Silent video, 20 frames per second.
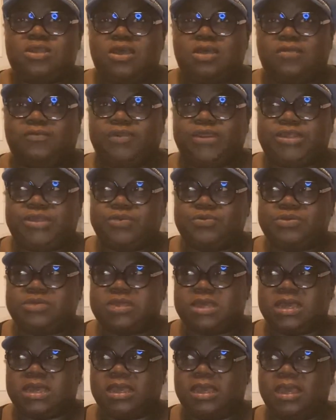
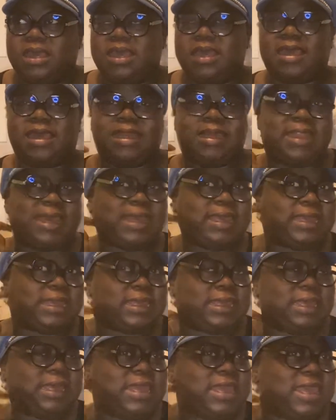reducing. Like
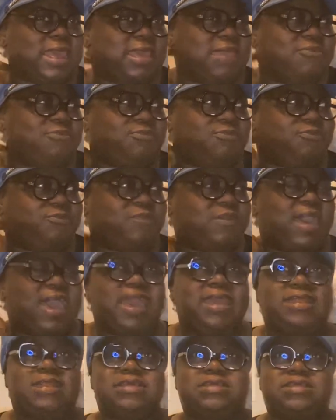if
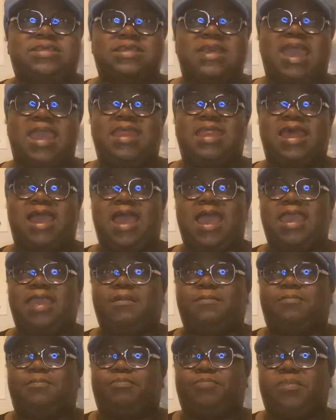I buy
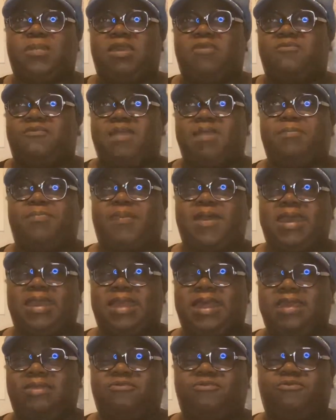
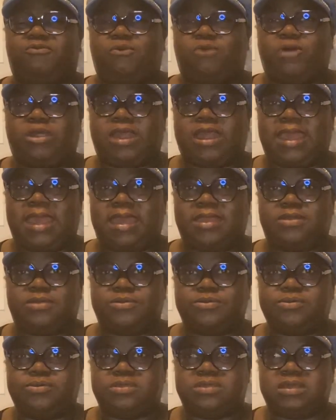like 4
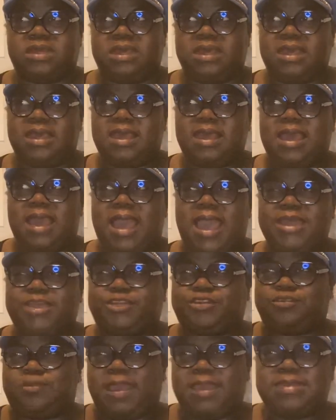candles, I
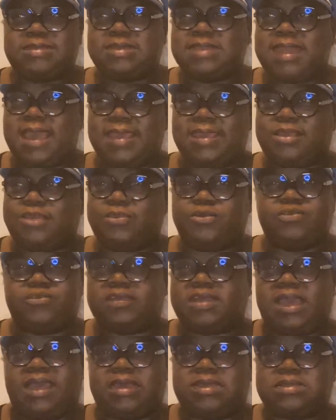try to like use
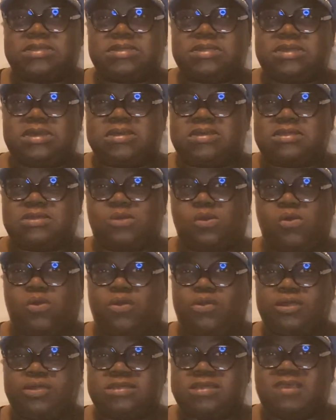like 6
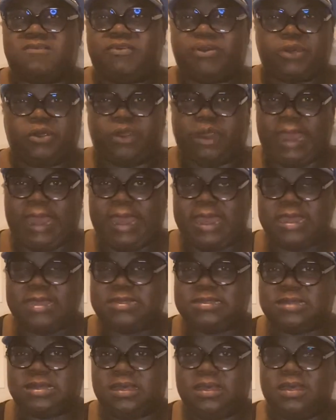or 7 or
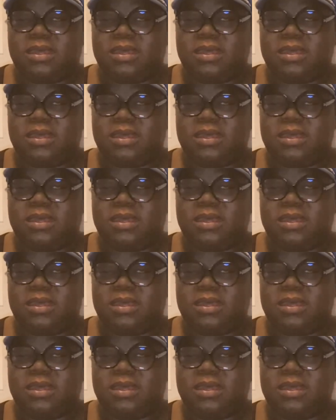8.